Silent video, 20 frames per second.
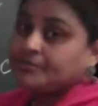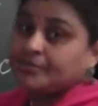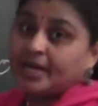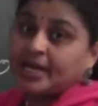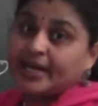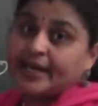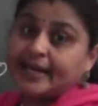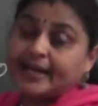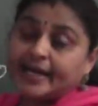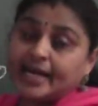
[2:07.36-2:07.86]

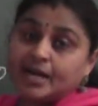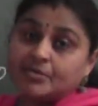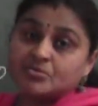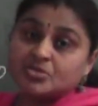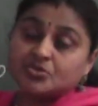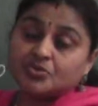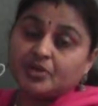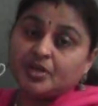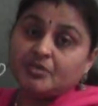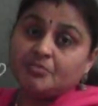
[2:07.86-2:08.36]
milligrams
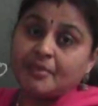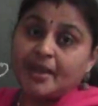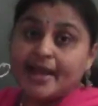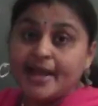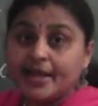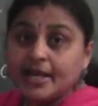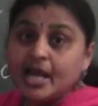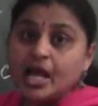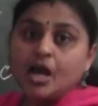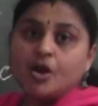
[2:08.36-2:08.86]
will
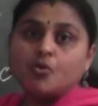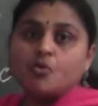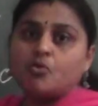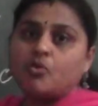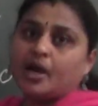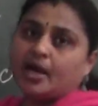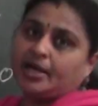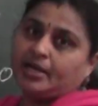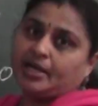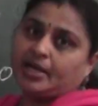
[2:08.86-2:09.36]
make
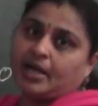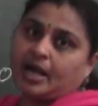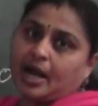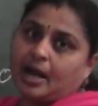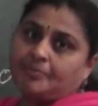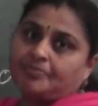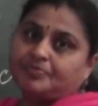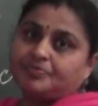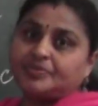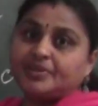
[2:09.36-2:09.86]
1
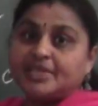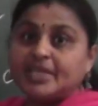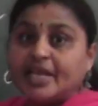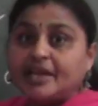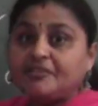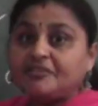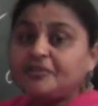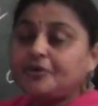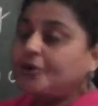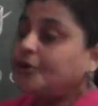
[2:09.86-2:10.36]
gram.
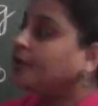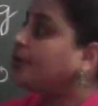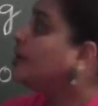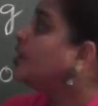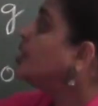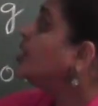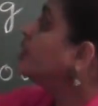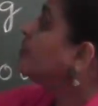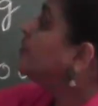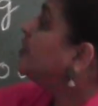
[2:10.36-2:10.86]

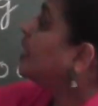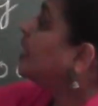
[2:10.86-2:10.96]
Therefore, we